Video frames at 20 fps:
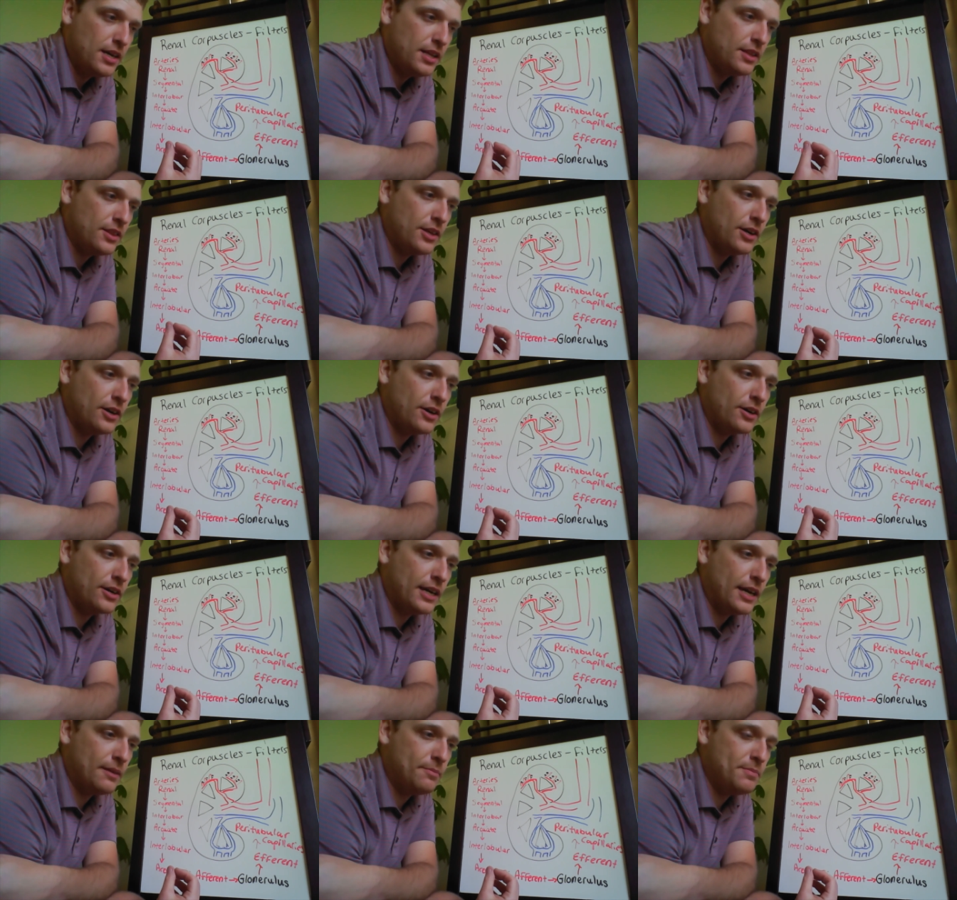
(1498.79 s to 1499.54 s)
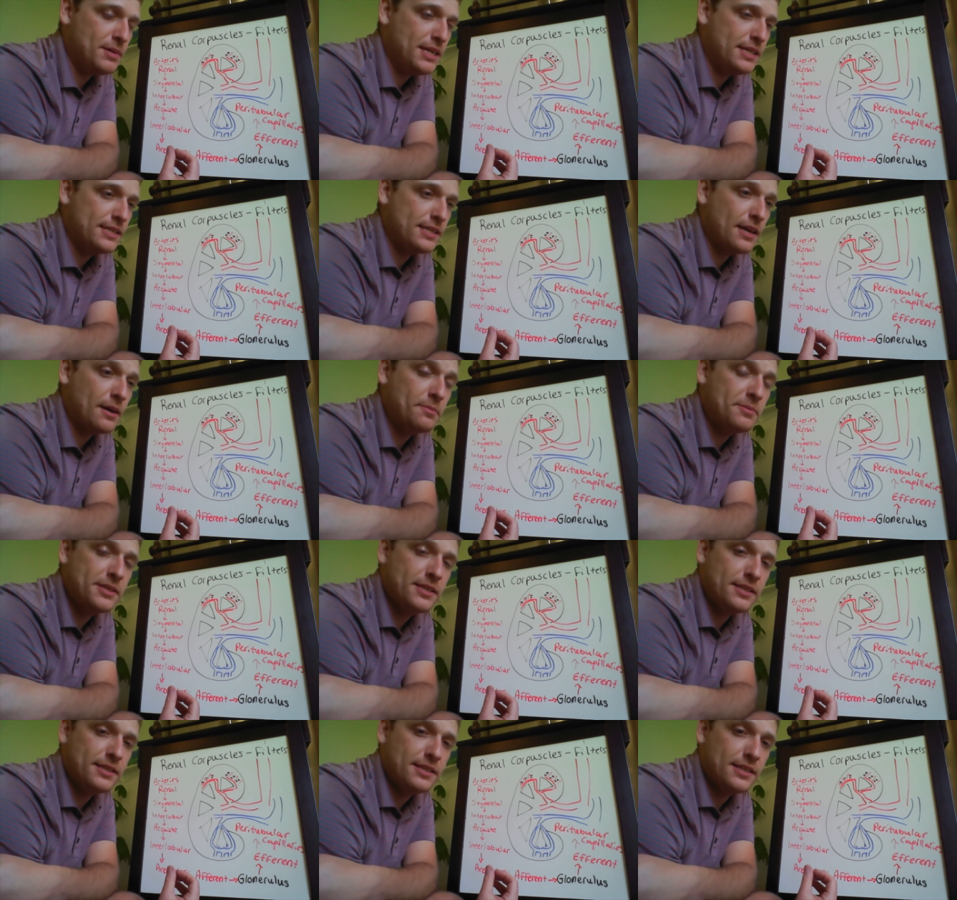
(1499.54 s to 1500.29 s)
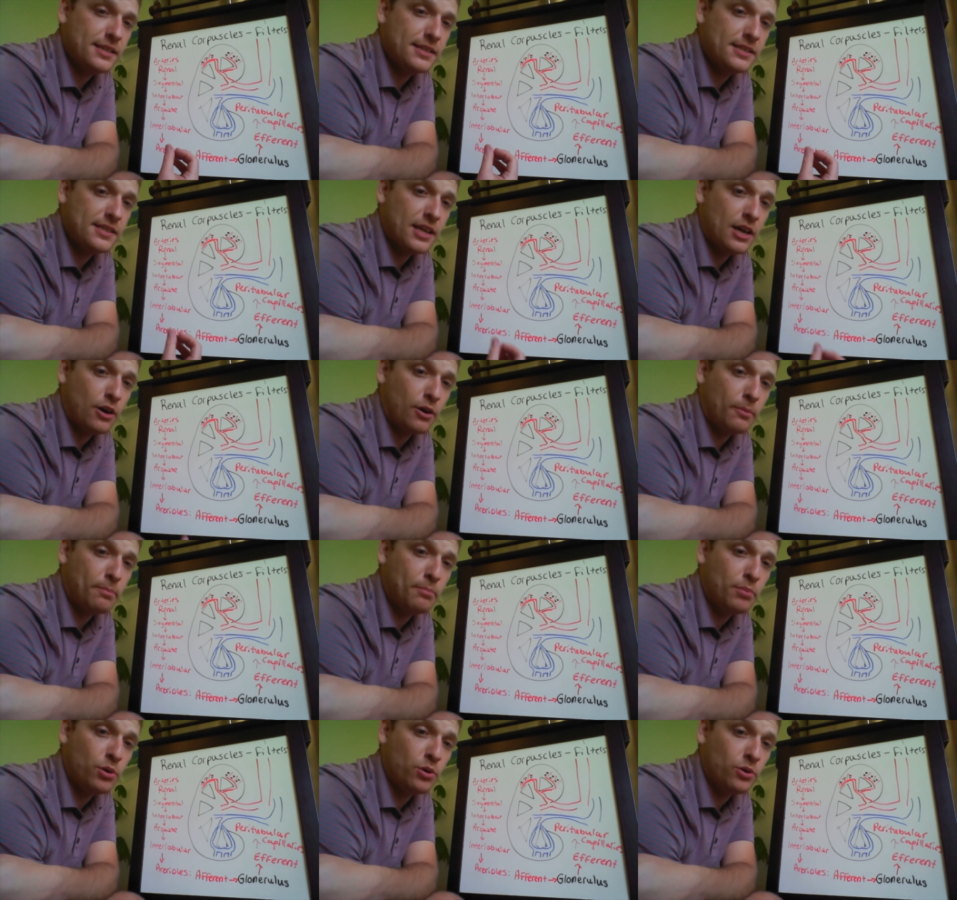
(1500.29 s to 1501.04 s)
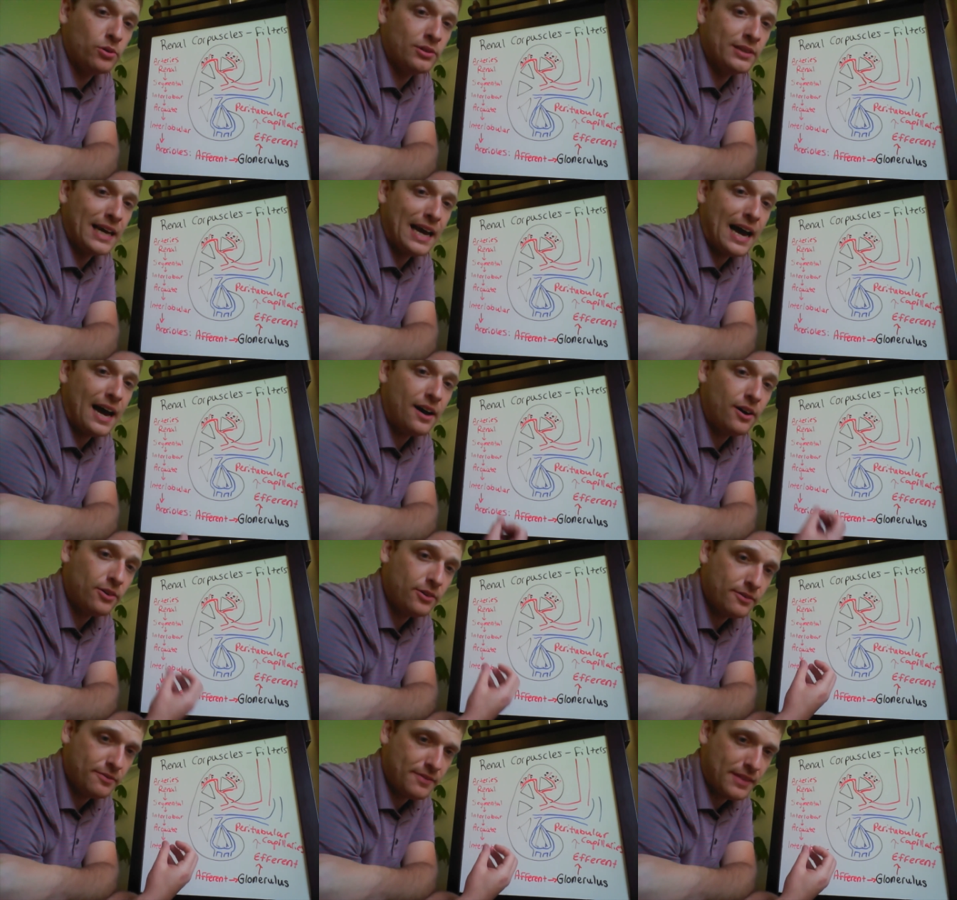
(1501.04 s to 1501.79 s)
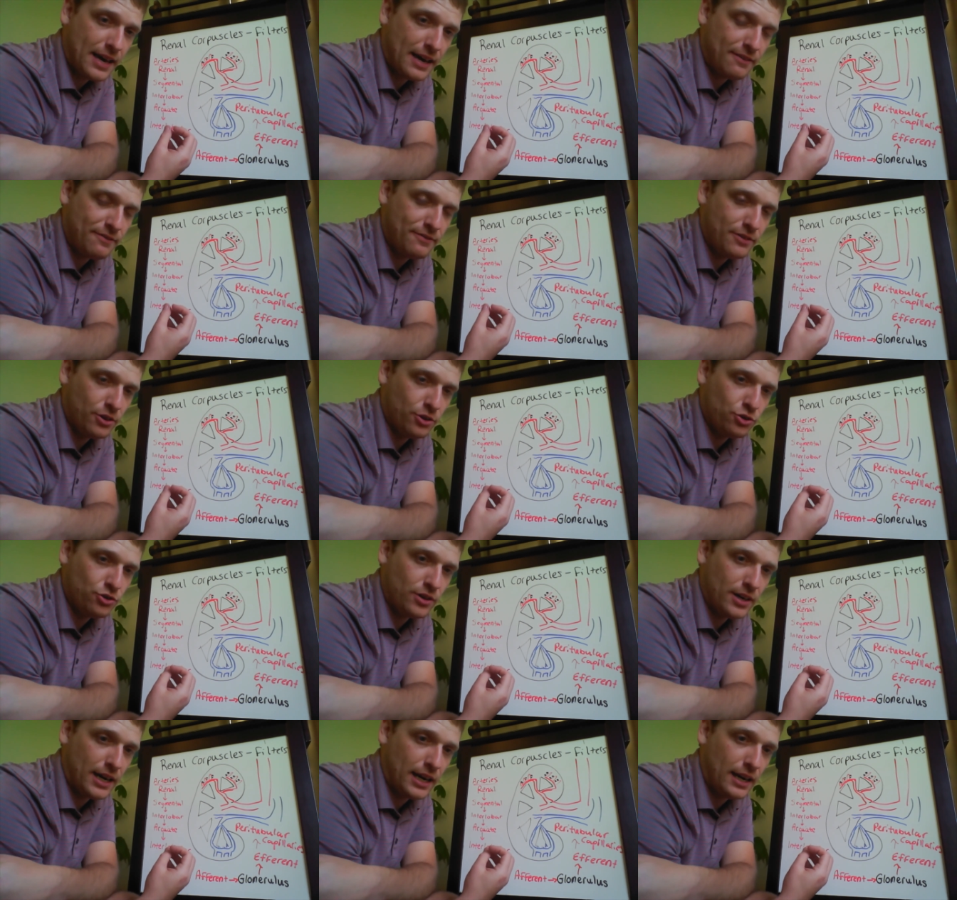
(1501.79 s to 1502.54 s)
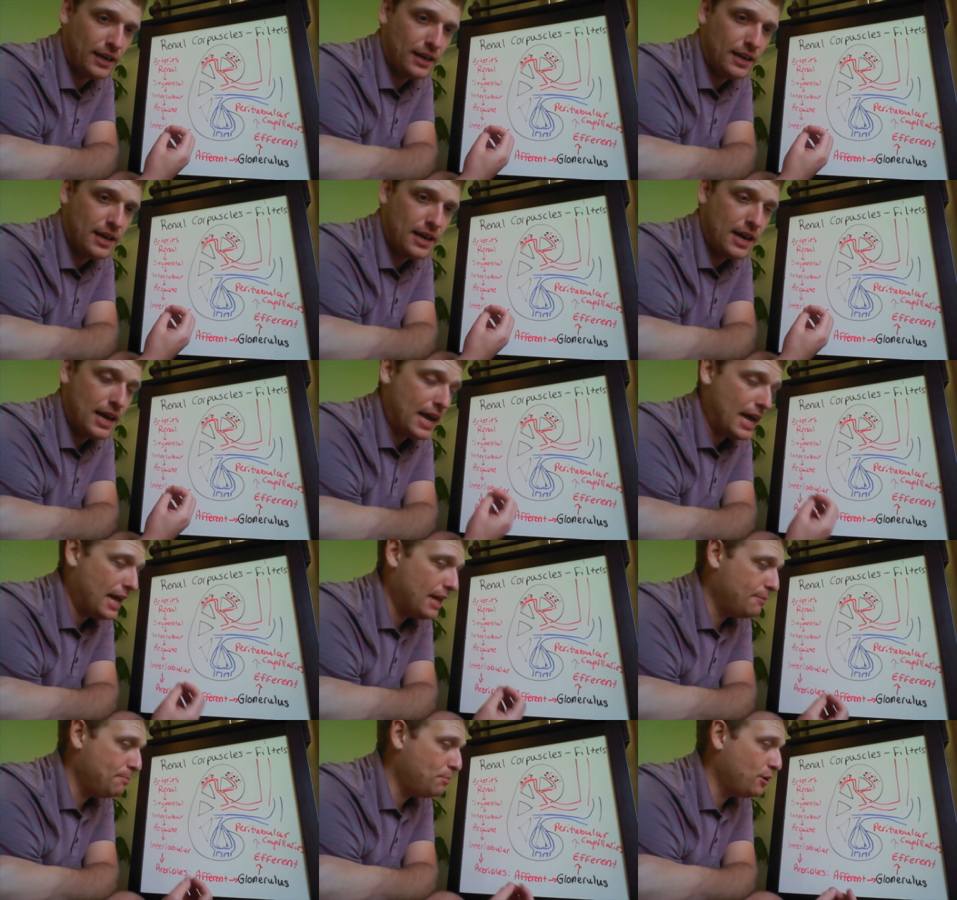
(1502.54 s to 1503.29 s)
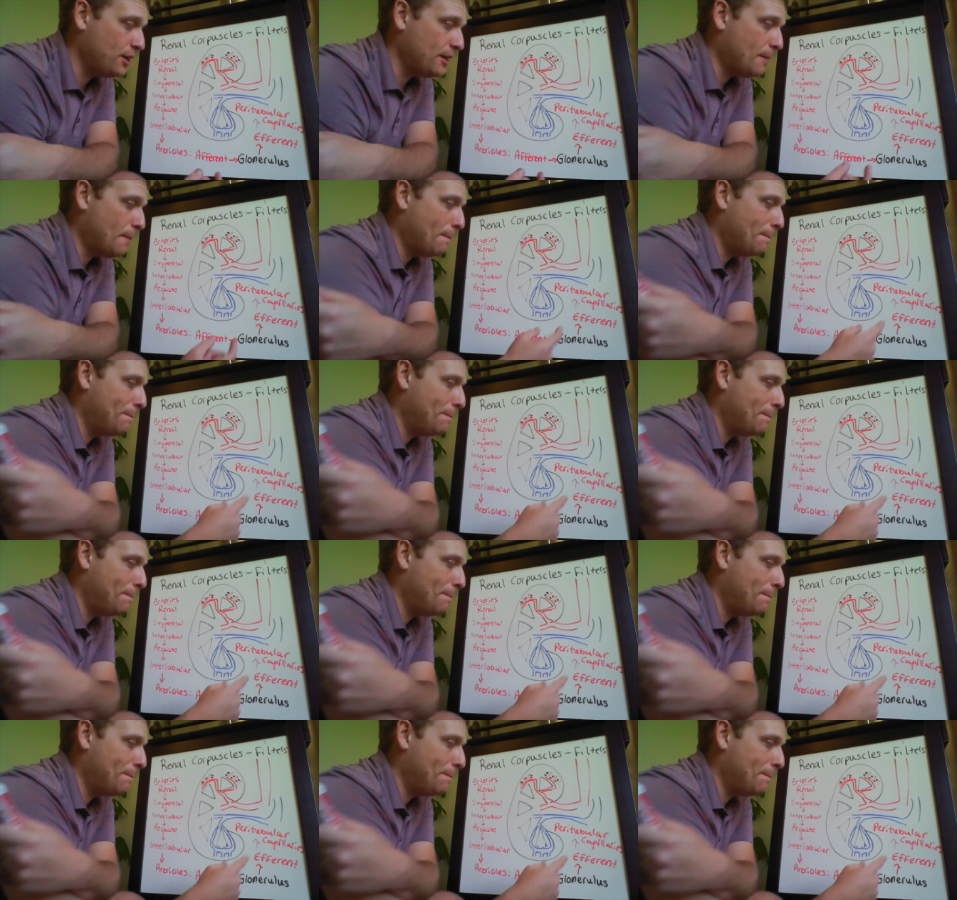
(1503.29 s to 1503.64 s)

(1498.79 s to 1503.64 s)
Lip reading: there can be substances that are pulled out of that filtrate and put